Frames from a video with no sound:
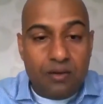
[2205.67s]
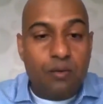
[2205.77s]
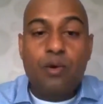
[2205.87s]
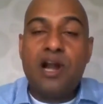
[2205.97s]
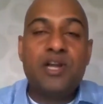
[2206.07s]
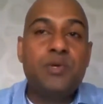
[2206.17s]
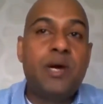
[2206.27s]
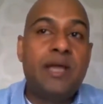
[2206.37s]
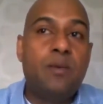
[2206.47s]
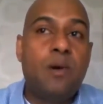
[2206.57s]
What do
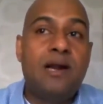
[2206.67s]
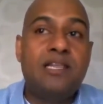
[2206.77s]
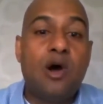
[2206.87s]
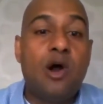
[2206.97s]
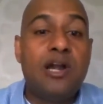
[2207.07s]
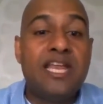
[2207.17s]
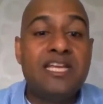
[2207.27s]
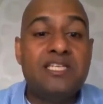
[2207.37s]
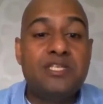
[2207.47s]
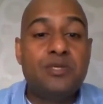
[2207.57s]
I want the
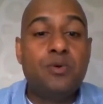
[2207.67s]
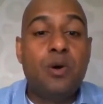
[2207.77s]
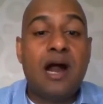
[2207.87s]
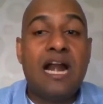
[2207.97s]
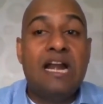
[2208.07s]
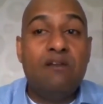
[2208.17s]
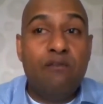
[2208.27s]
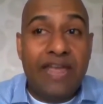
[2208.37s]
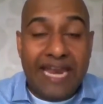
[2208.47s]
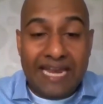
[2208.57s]
audience to
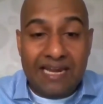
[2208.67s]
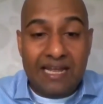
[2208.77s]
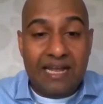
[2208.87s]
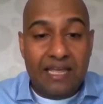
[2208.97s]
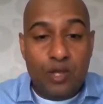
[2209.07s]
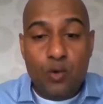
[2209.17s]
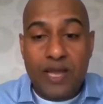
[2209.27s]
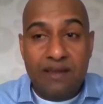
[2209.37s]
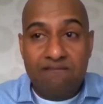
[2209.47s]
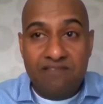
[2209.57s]
unveil?
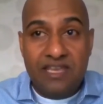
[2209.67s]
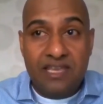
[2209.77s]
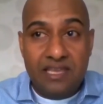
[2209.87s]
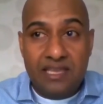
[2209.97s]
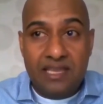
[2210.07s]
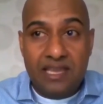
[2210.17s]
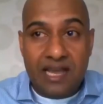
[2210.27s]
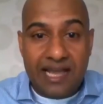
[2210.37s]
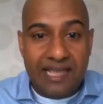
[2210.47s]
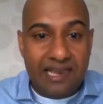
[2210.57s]

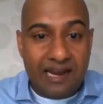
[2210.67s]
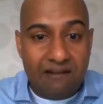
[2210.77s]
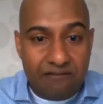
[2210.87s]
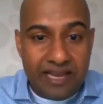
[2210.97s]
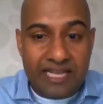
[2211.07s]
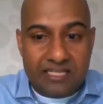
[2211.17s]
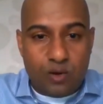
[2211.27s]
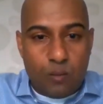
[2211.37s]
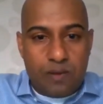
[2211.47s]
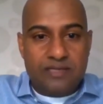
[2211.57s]
U-N-V-E-I-L, unveil, as it
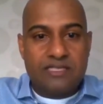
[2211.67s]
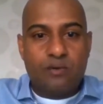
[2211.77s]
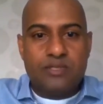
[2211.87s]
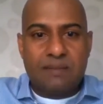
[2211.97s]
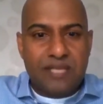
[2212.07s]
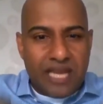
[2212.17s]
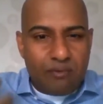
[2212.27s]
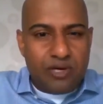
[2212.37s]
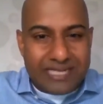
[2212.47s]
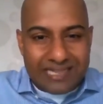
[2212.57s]
opens. Something, I
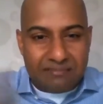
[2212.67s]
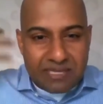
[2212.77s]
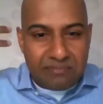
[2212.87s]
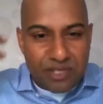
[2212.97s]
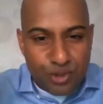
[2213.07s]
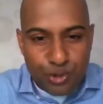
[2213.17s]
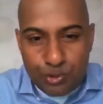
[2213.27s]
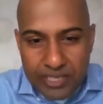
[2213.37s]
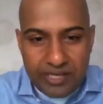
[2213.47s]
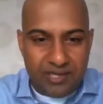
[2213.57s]
want to tell them something new
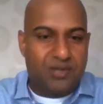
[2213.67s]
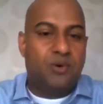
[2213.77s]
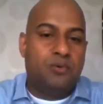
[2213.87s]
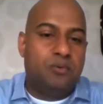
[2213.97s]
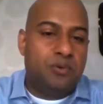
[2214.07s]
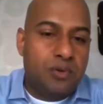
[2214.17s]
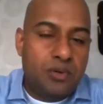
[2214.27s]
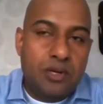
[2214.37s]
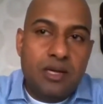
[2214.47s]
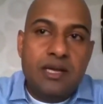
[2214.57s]
they didn't know.
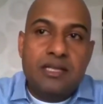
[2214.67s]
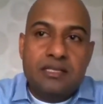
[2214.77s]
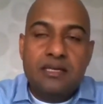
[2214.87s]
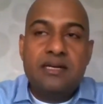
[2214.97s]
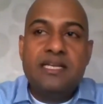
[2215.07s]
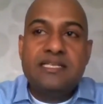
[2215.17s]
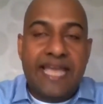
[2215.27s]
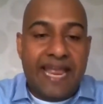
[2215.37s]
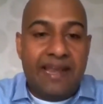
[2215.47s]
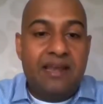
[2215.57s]
Third is
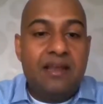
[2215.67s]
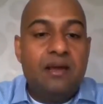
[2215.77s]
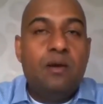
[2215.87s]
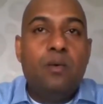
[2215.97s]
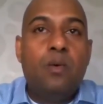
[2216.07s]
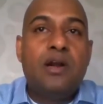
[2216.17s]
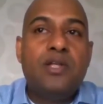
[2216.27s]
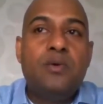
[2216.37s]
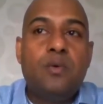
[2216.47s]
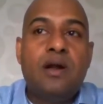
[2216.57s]
N, what
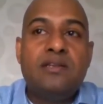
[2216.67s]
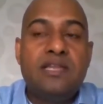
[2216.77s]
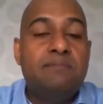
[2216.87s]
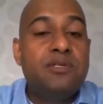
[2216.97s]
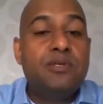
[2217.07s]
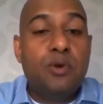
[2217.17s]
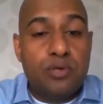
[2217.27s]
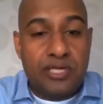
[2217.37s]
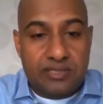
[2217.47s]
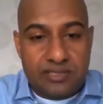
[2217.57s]
do you want them to
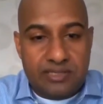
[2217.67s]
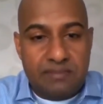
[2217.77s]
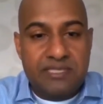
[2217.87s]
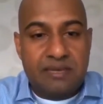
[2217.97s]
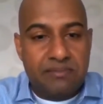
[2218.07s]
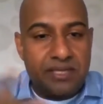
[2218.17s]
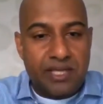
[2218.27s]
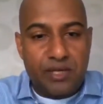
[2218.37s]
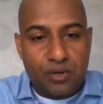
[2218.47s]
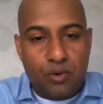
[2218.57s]
notice? That means something
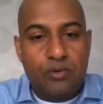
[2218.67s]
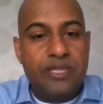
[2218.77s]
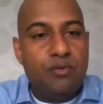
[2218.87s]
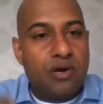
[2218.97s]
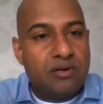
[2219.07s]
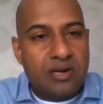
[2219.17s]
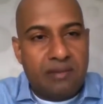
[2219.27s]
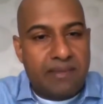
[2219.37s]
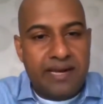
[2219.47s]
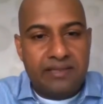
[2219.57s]
they know, you want to
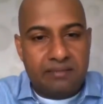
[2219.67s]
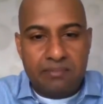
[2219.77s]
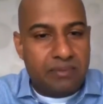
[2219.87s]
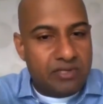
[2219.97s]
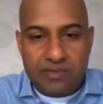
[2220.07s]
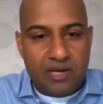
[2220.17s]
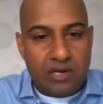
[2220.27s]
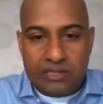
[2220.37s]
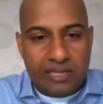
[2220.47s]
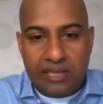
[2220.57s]
remind them, because we are not